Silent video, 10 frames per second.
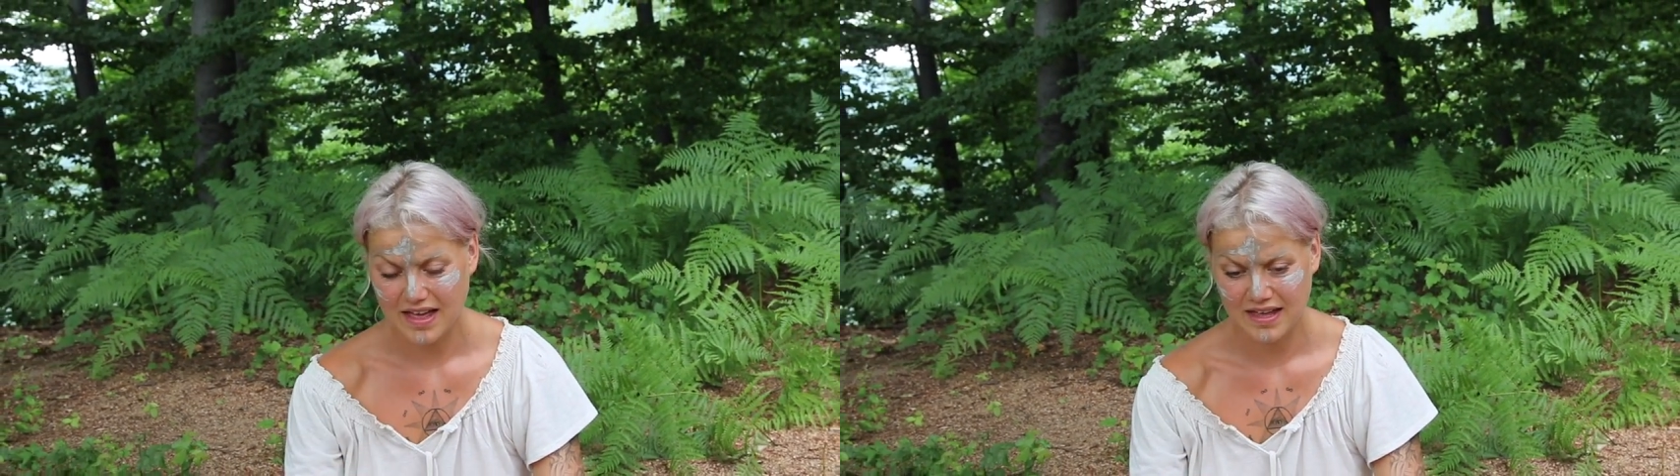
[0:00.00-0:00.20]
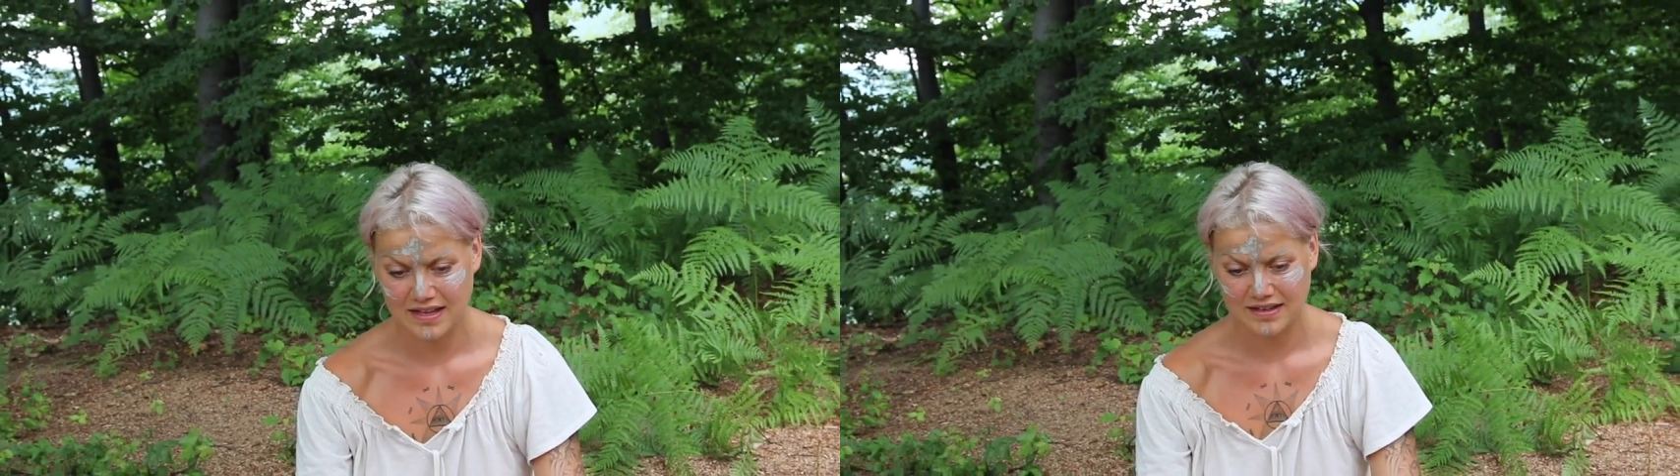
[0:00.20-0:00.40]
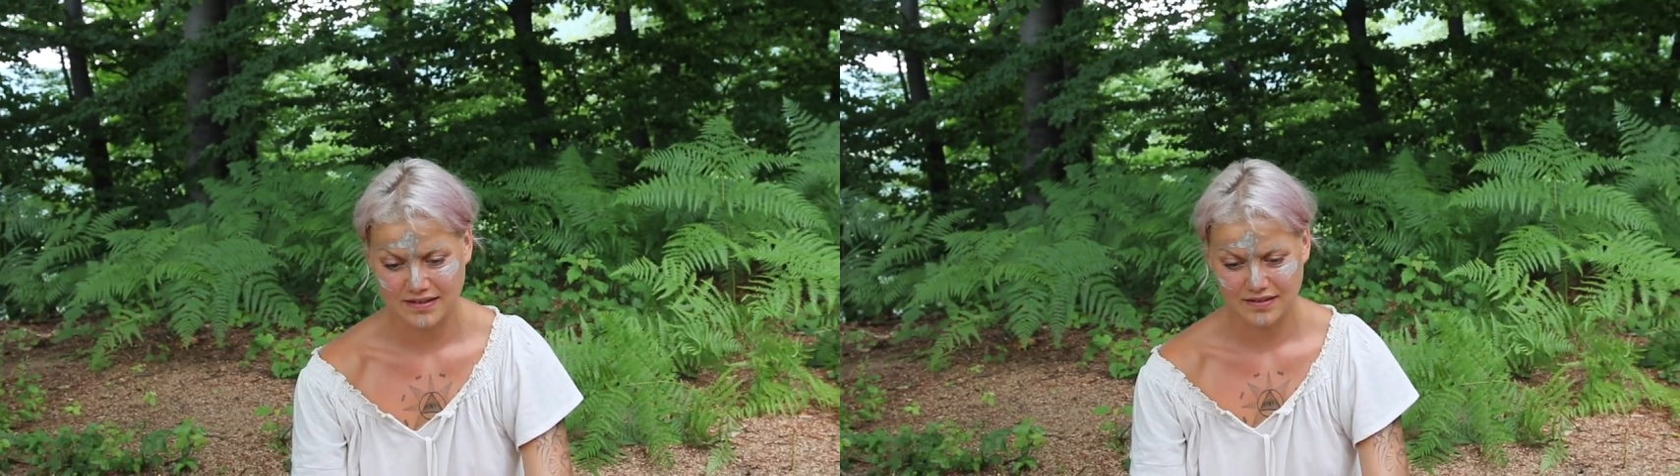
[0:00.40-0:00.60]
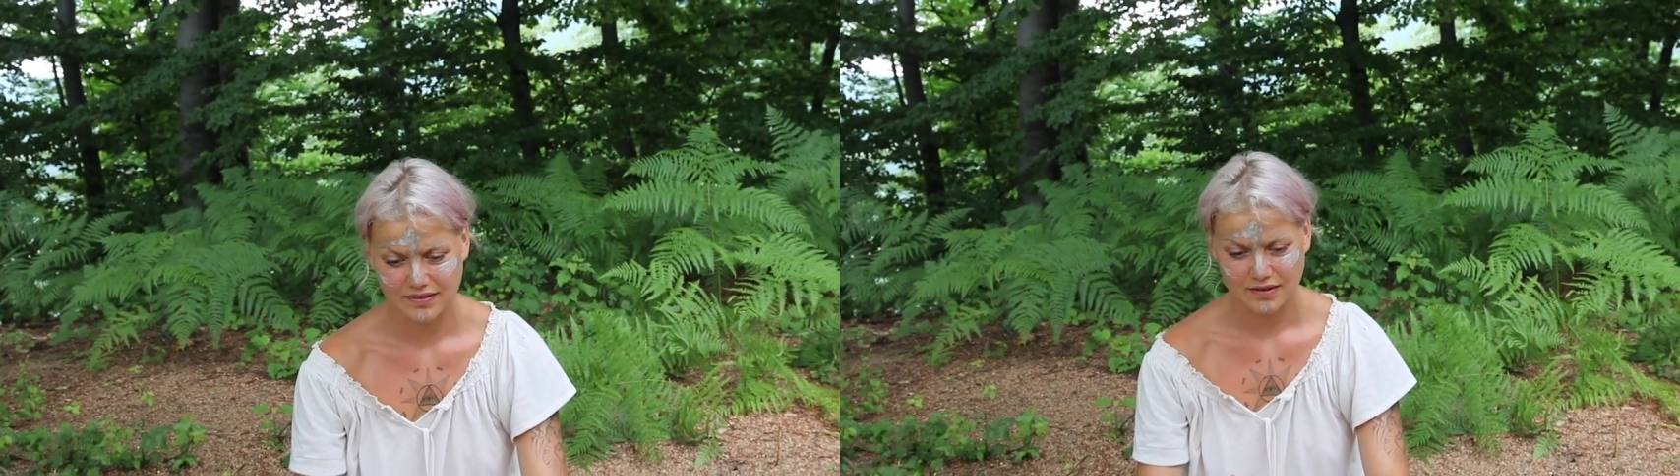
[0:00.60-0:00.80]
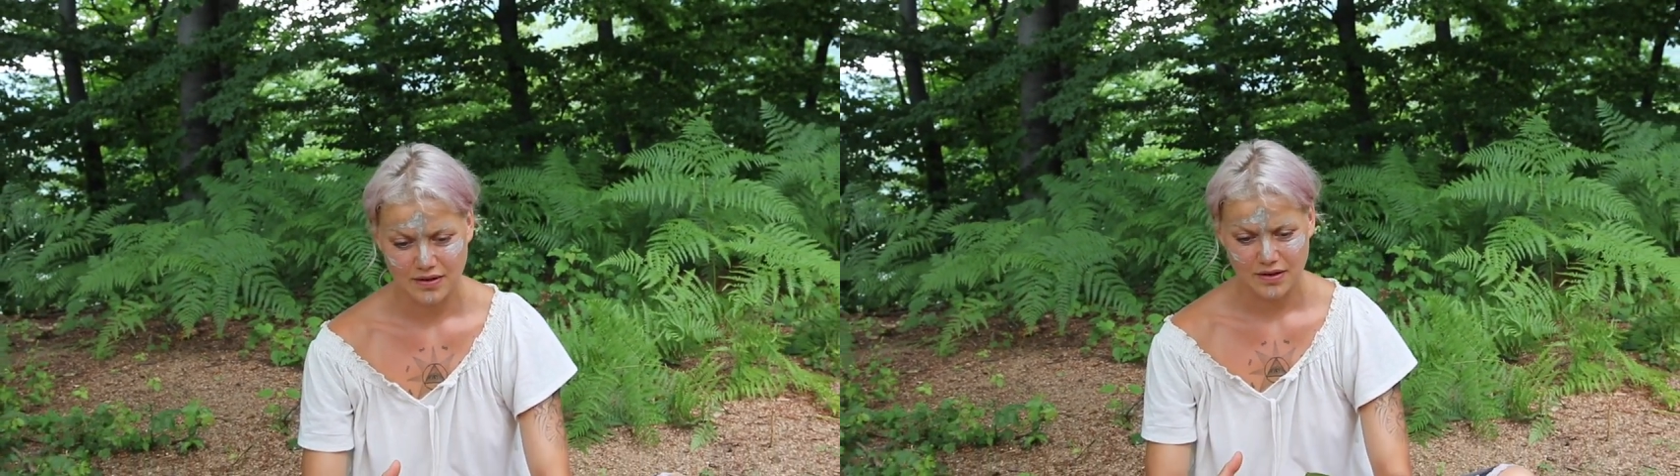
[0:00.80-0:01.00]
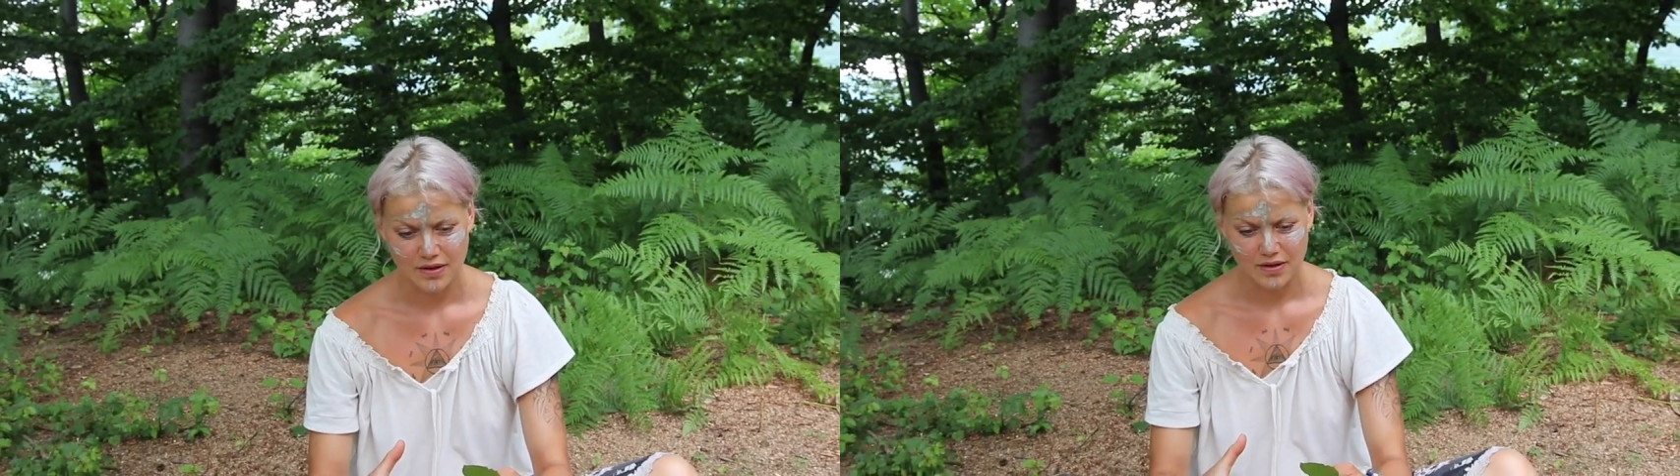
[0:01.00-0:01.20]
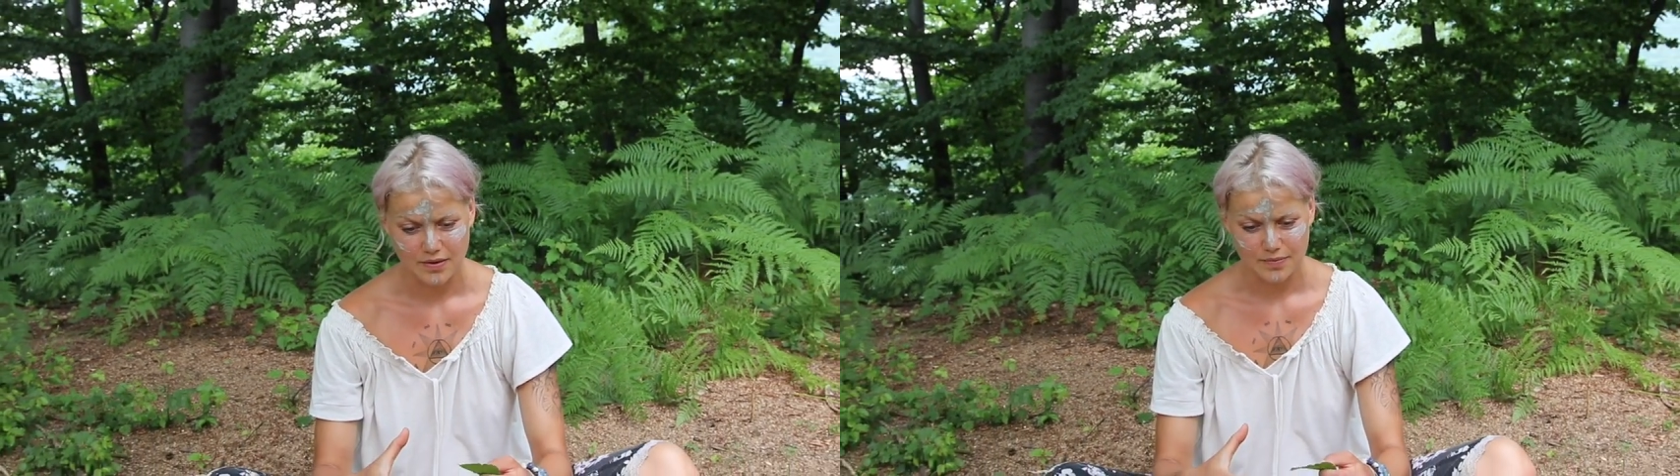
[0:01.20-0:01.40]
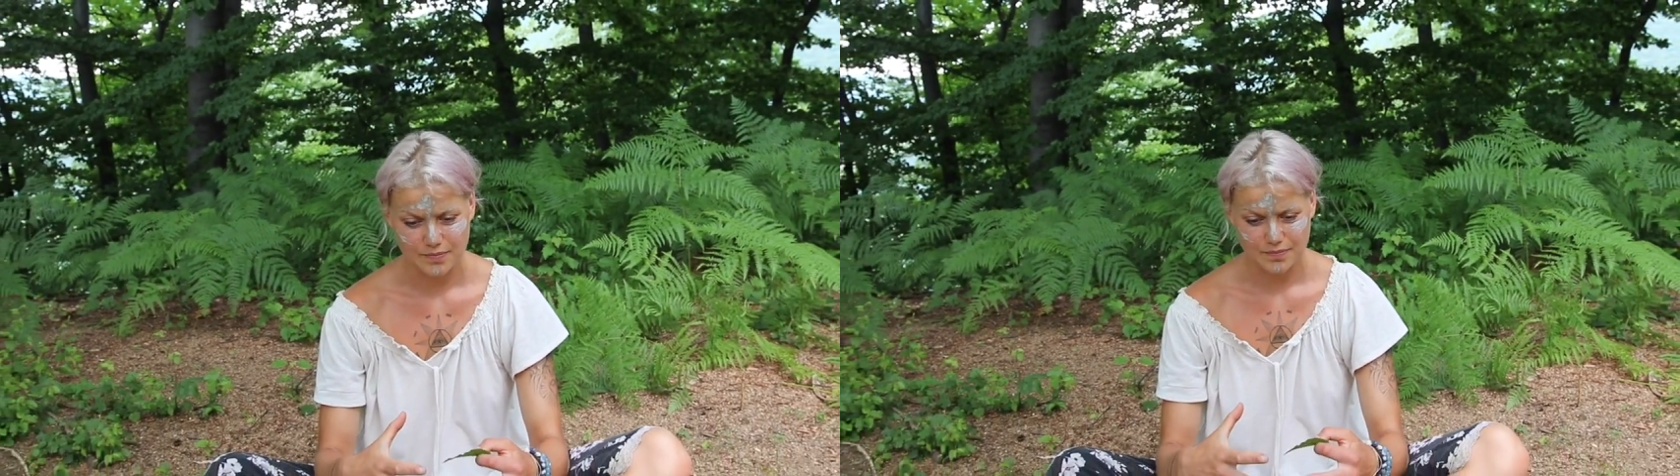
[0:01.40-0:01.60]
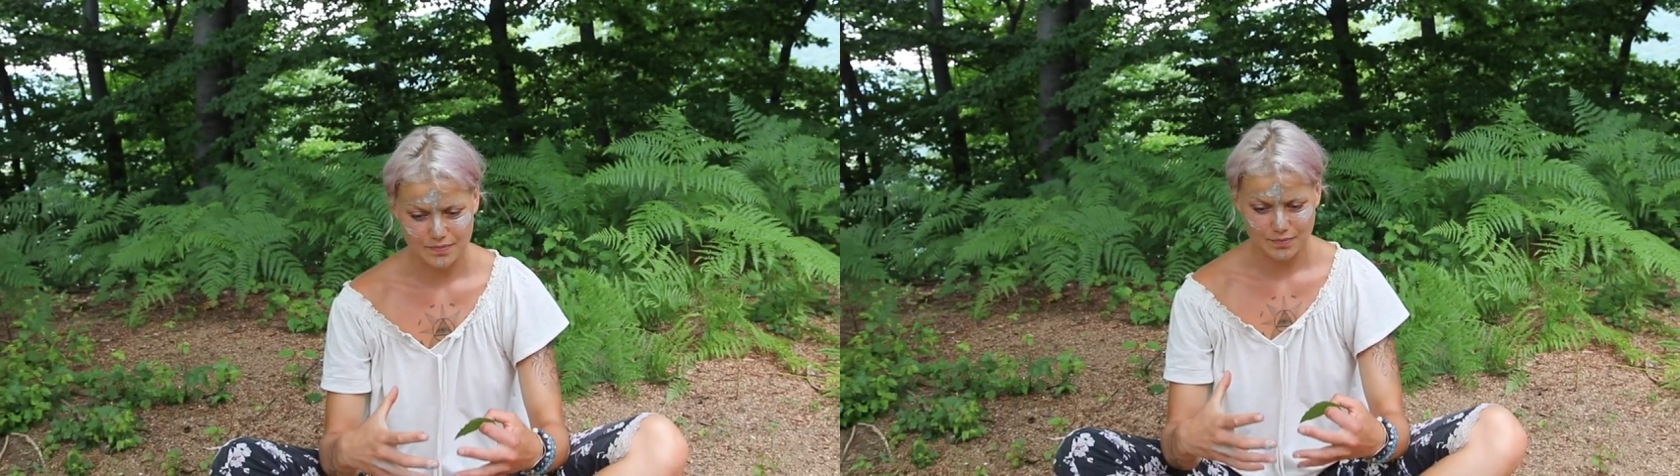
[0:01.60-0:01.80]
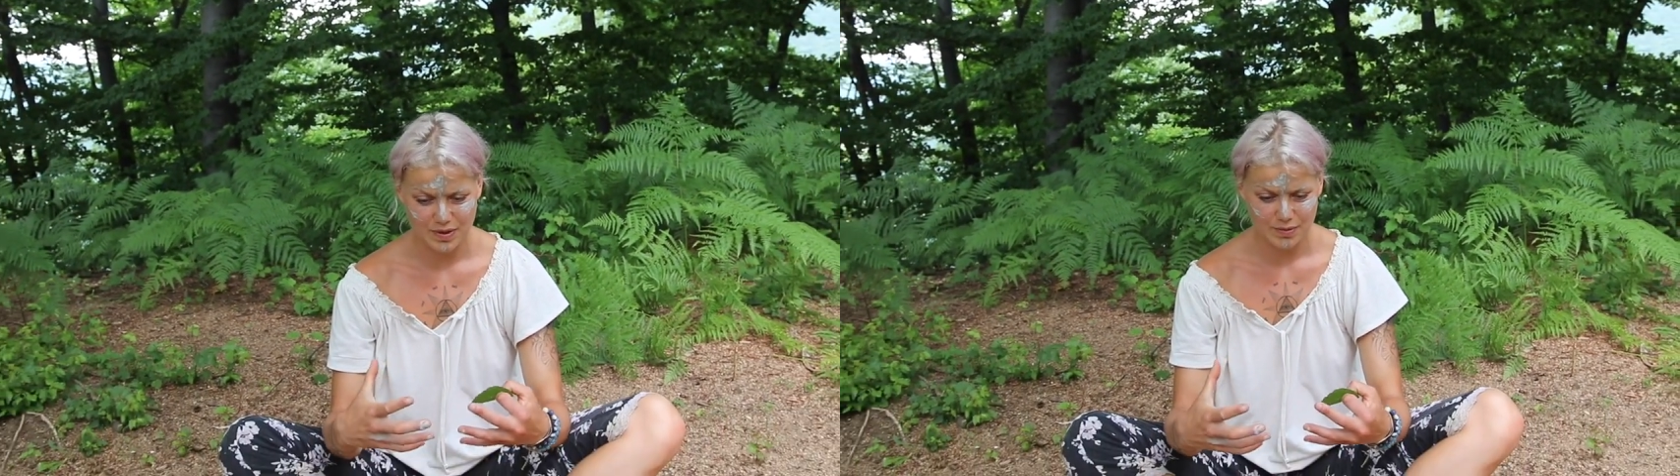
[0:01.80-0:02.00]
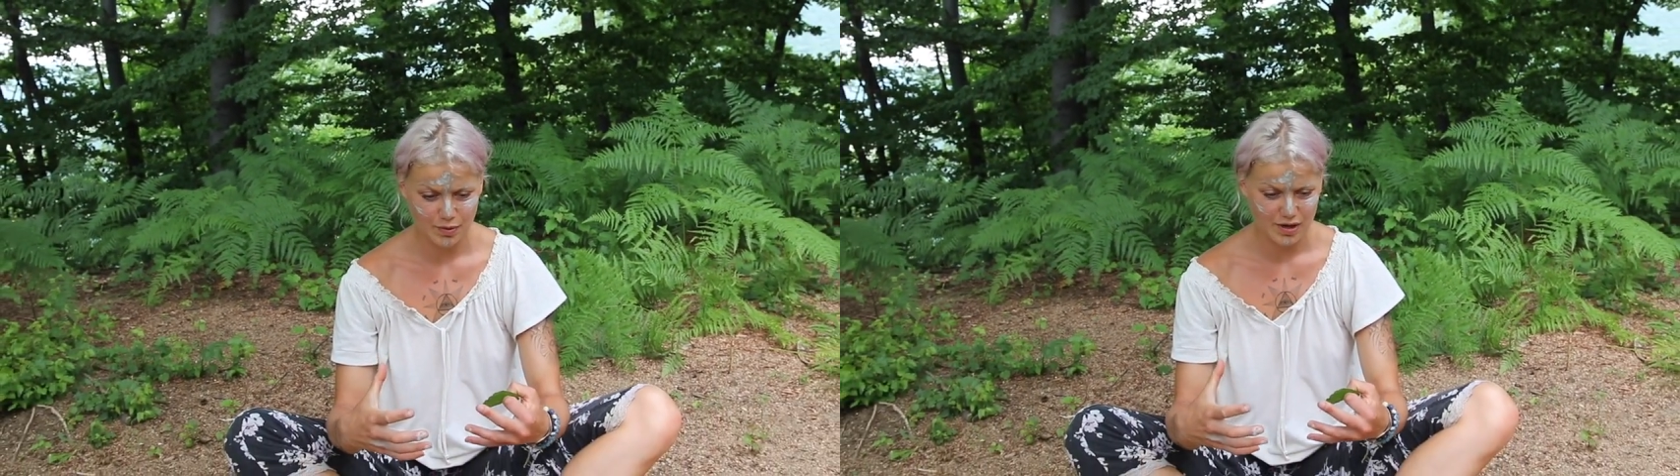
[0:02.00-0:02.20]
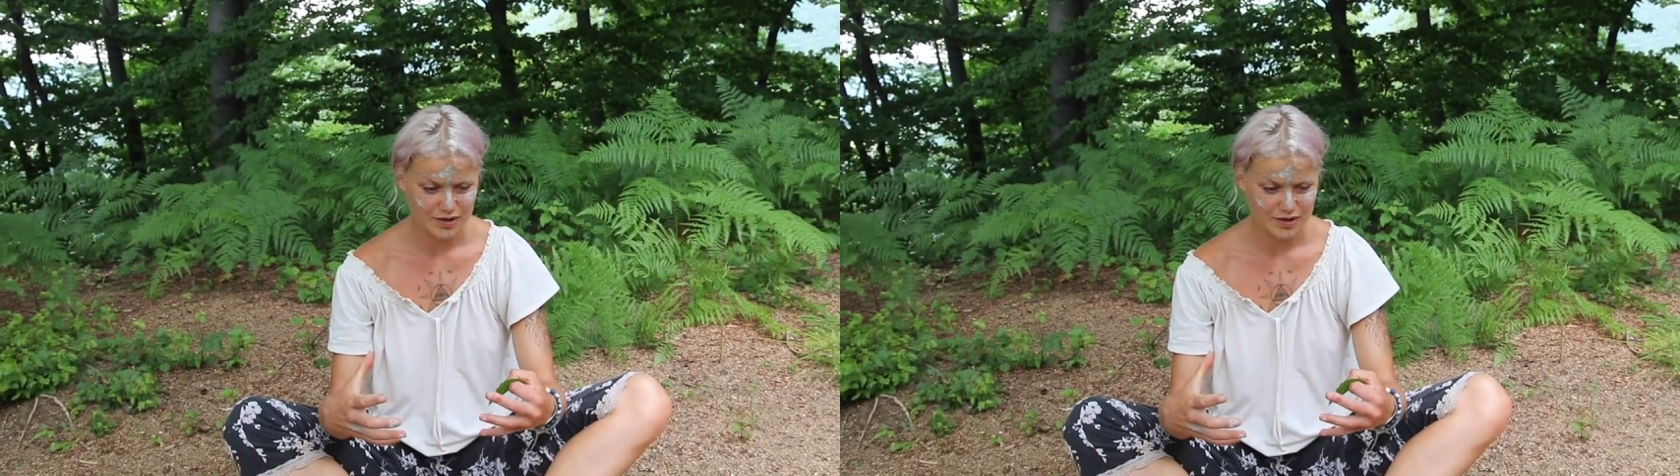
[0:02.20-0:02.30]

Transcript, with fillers: and people